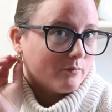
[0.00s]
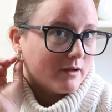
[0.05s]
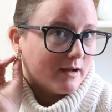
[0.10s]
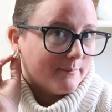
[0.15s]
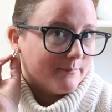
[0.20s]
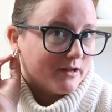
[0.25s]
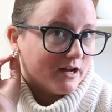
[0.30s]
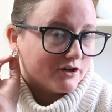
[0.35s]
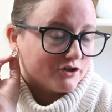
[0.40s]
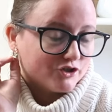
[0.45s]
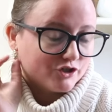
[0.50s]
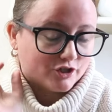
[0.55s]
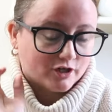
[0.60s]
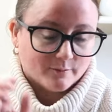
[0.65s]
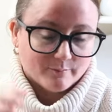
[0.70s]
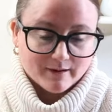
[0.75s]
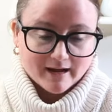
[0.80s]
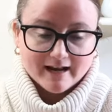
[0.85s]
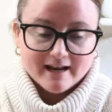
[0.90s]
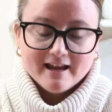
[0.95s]
I'm not
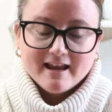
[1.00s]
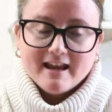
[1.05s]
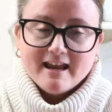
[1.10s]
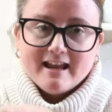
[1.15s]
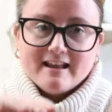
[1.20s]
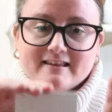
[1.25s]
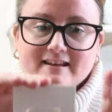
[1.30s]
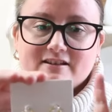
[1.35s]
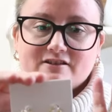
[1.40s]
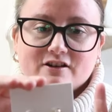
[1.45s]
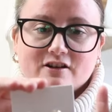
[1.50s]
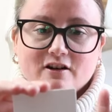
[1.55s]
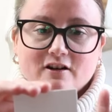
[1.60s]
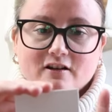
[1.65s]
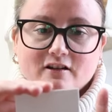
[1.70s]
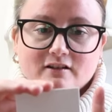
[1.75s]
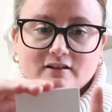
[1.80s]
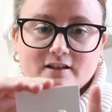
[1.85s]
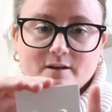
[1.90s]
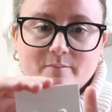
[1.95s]
sure, but these are
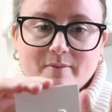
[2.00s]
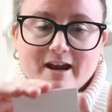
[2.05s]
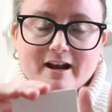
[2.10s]
called